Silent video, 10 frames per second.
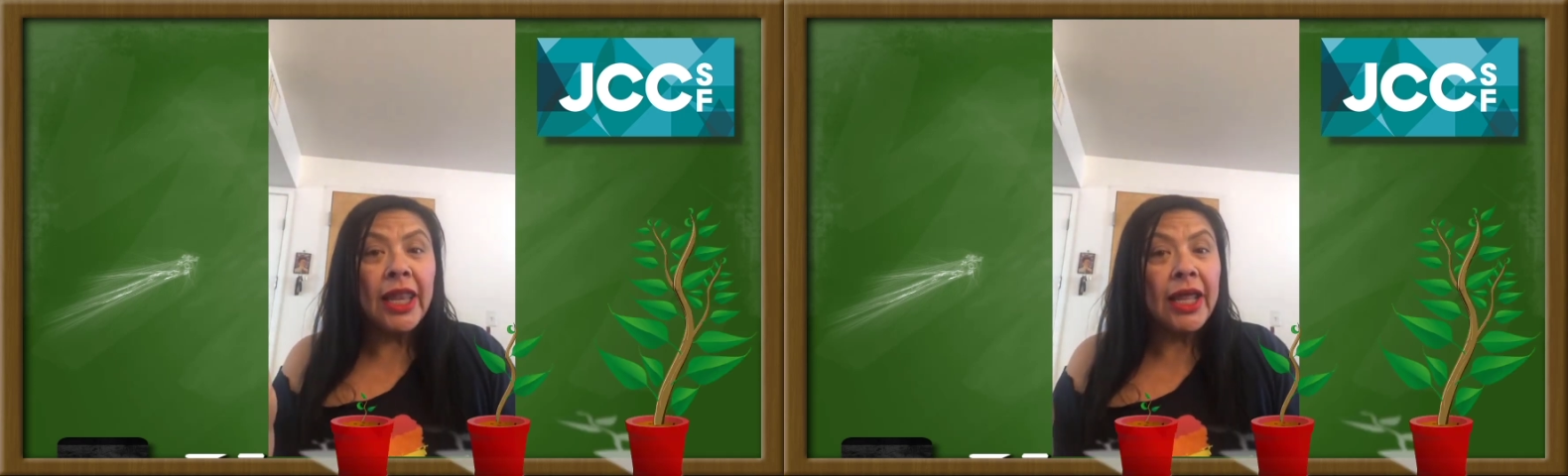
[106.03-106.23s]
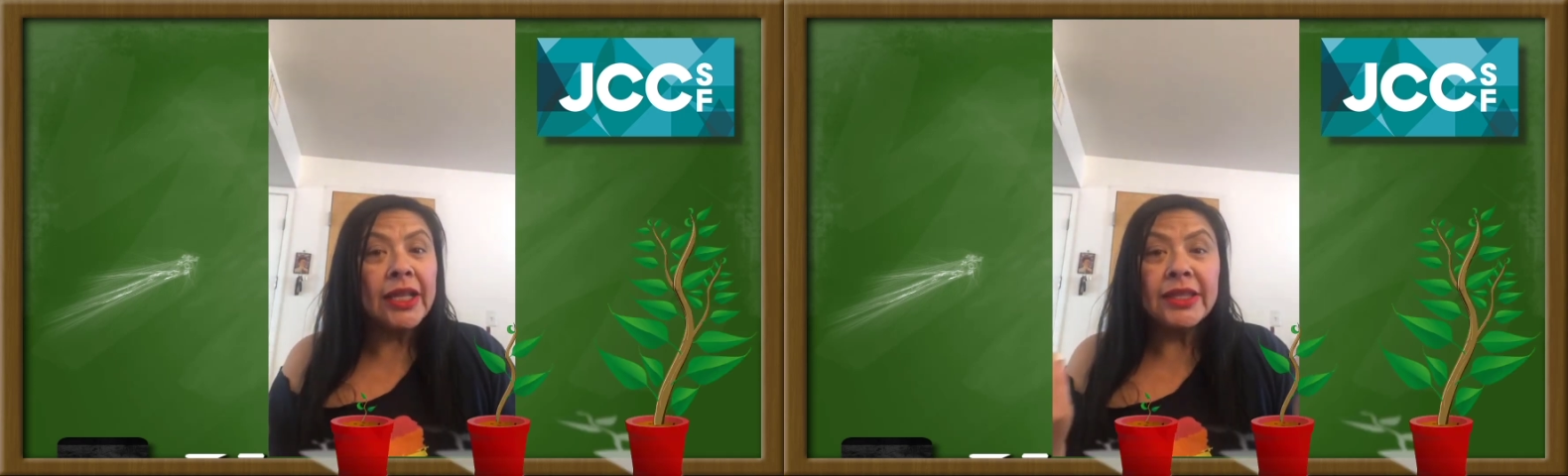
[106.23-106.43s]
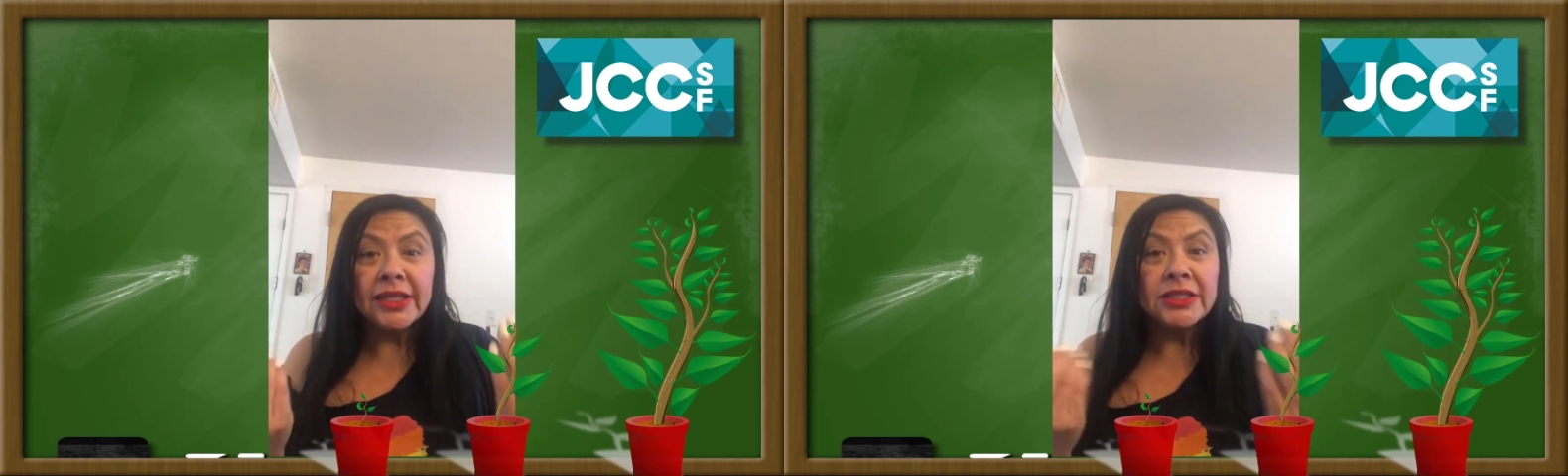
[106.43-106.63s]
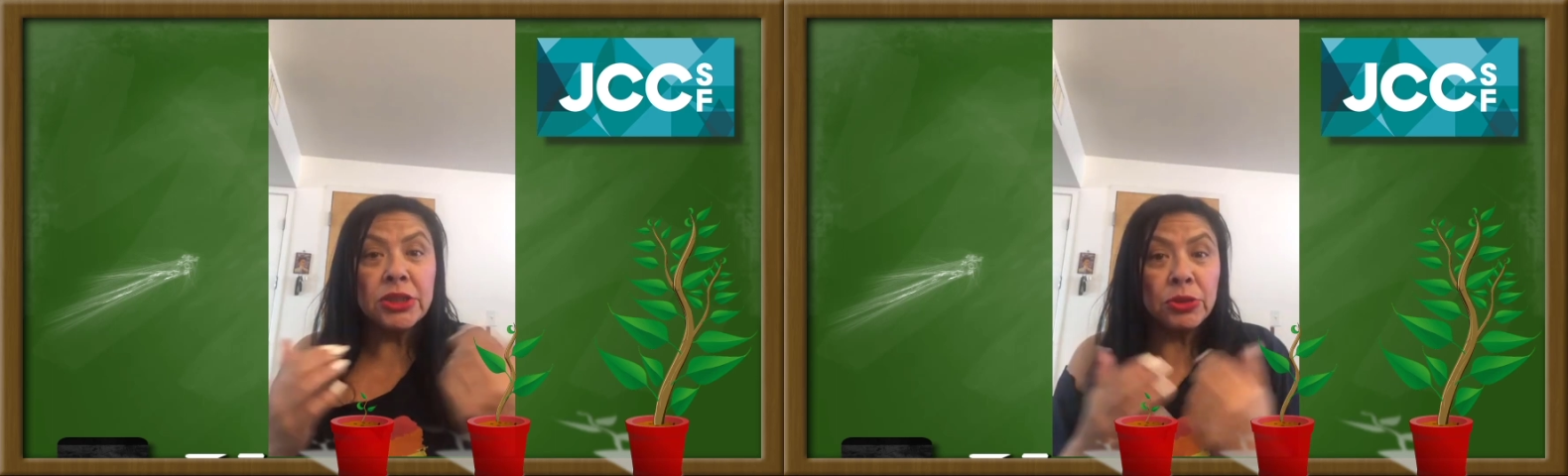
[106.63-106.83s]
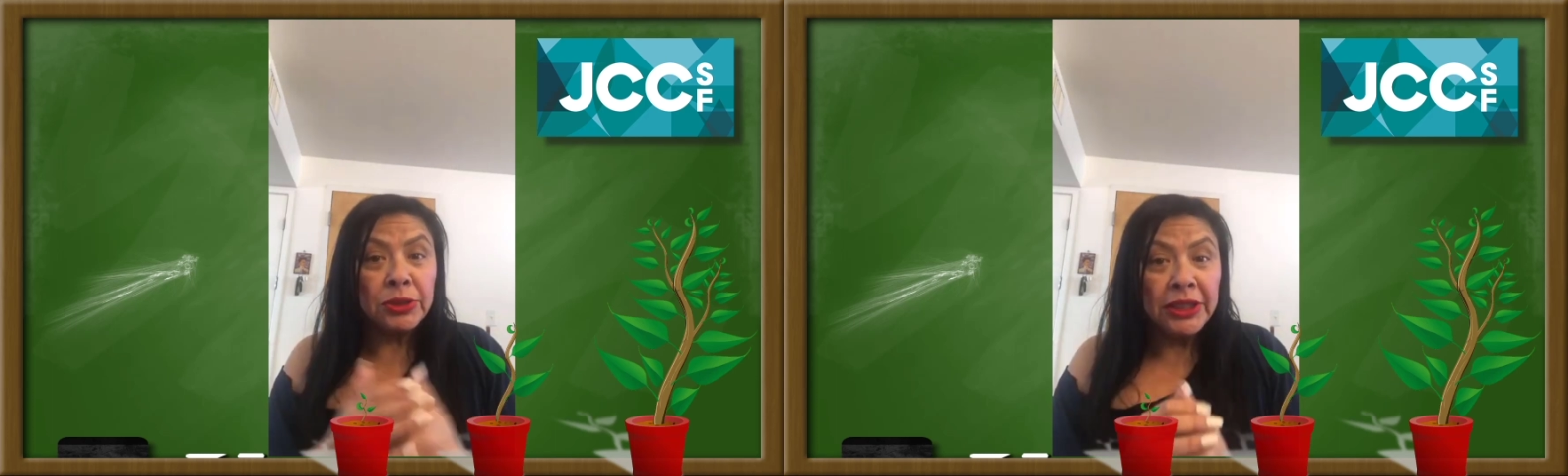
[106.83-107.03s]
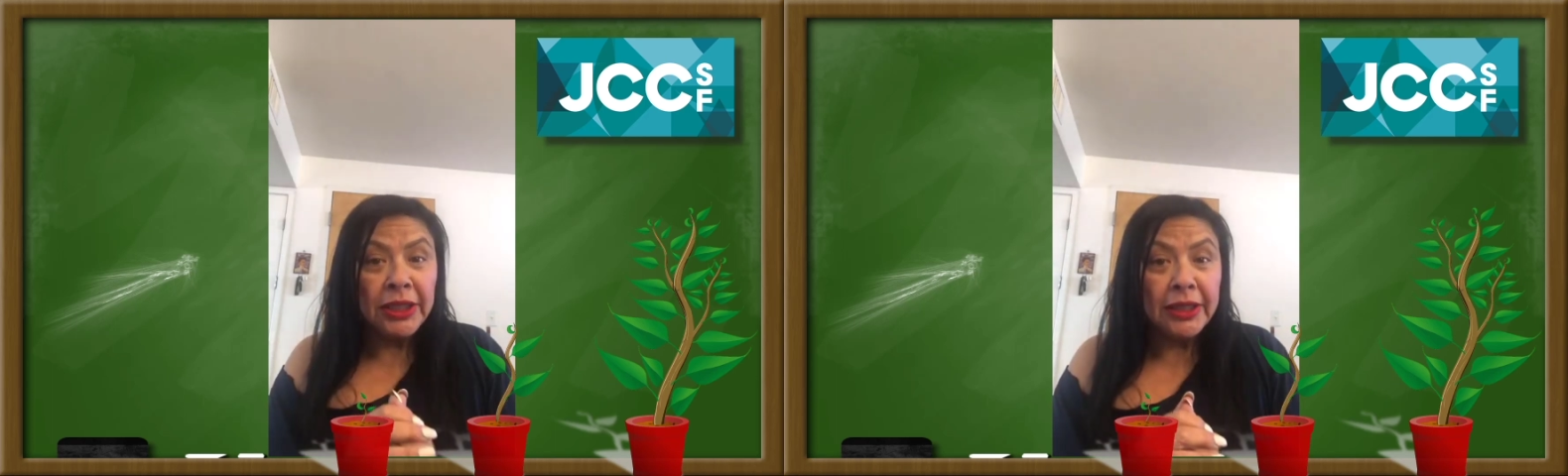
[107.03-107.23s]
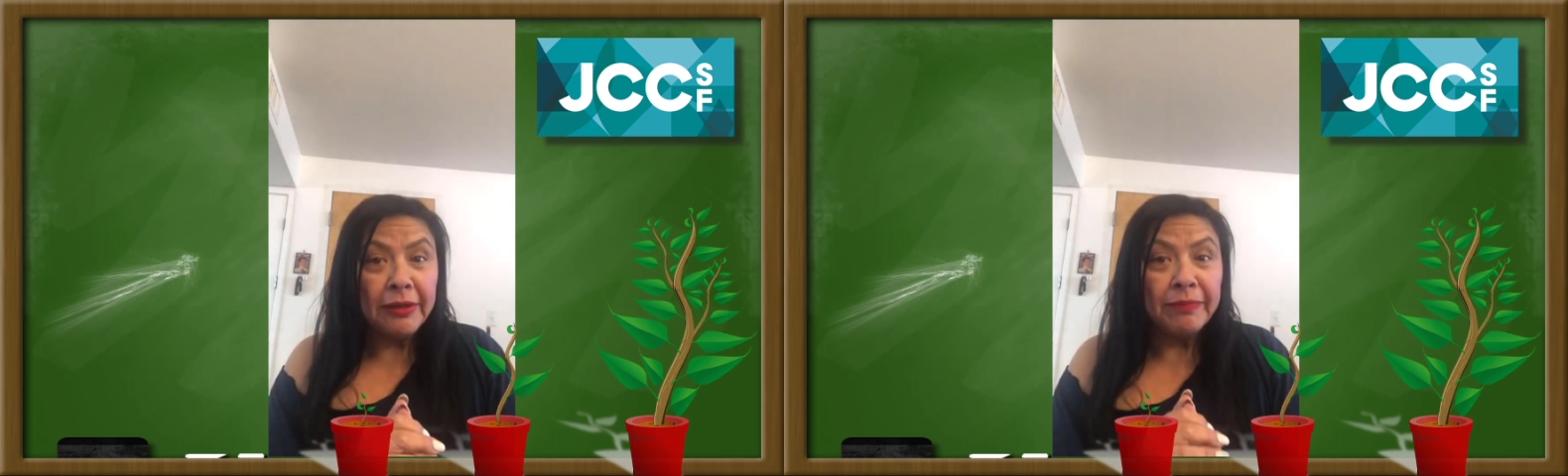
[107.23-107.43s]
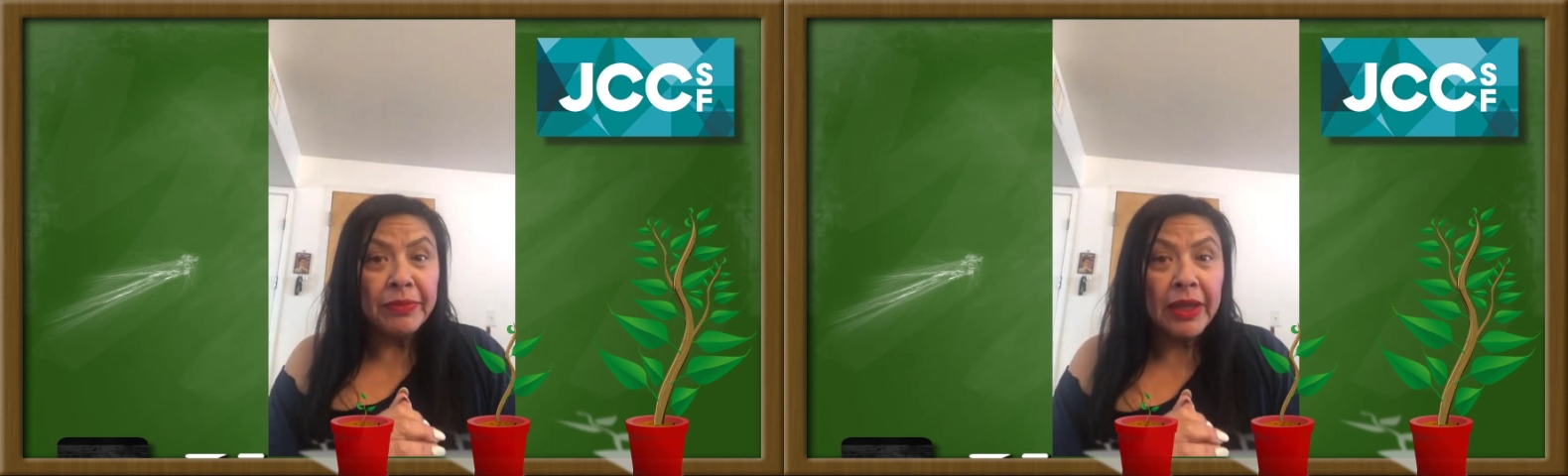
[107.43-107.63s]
a lot of things green.